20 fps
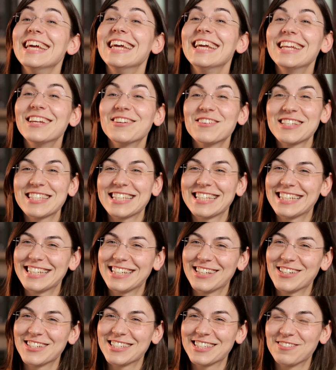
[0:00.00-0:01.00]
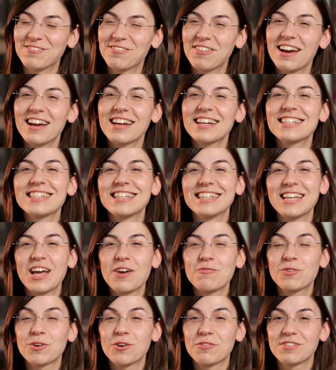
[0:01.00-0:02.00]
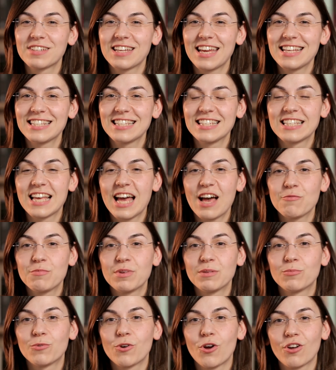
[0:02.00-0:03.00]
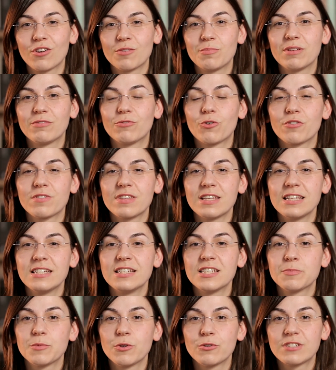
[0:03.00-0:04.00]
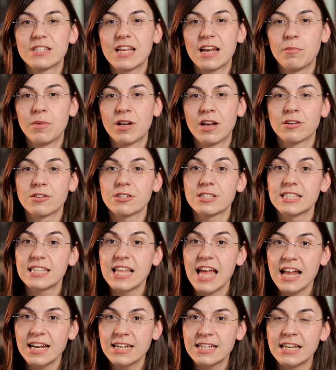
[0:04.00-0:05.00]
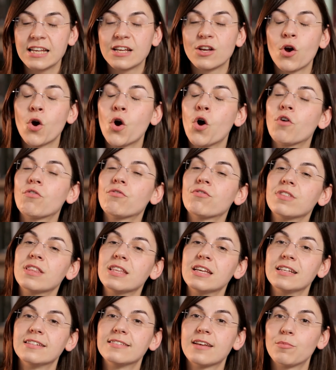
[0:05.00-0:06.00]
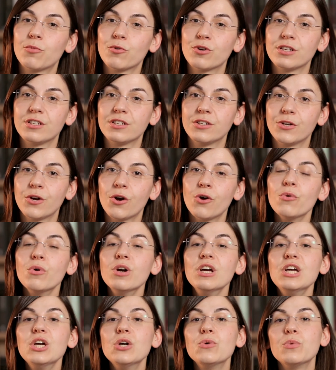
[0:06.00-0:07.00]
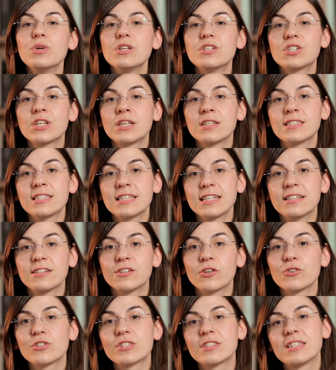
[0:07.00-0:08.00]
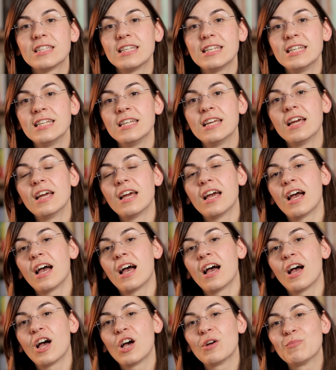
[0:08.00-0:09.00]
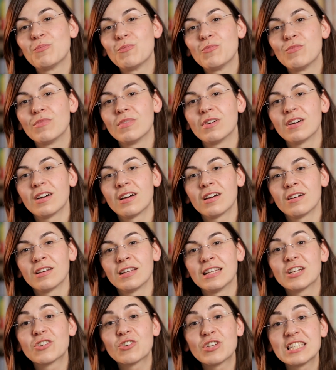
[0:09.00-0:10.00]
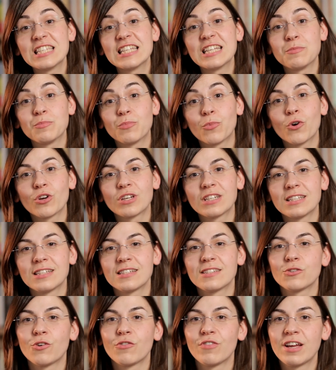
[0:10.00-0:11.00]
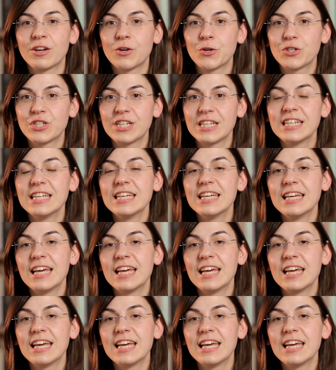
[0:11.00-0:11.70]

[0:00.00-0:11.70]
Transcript: In recent years, in fact, a number of cases have been brought before the dispute settlement understanding of the WTO, which signals the increasing importance of energy